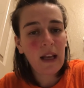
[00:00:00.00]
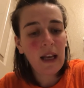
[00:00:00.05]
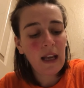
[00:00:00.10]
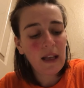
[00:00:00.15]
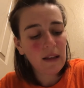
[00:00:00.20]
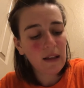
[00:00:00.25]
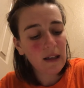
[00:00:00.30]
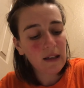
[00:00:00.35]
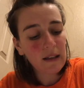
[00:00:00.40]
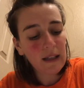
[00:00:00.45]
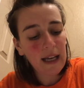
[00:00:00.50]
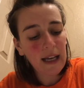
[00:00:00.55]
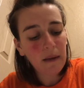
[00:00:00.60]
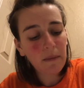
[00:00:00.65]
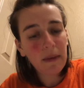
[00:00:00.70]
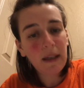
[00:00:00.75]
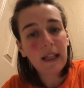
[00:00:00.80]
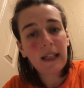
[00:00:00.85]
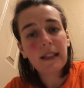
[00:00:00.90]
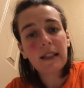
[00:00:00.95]
The gland
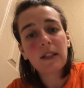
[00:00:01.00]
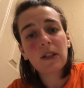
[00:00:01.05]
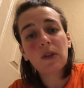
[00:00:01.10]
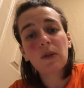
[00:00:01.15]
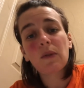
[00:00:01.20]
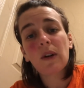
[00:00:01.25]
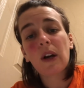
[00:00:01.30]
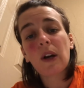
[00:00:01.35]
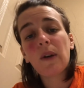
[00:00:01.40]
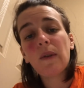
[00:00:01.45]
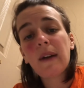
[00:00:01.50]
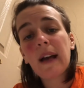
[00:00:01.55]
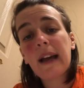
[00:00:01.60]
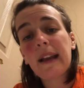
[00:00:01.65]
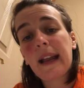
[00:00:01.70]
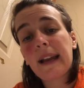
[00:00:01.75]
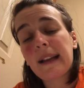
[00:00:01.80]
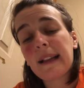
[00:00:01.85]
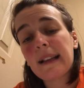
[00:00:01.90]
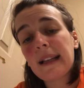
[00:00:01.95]
begins to grow at
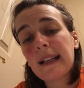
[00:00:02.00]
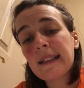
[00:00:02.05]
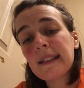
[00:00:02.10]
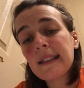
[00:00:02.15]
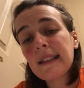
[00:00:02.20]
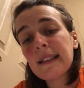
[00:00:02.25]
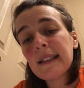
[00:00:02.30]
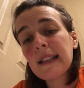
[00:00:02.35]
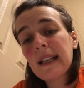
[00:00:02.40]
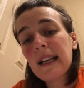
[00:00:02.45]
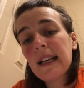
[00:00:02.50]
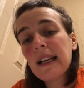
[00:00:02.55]
adolescence,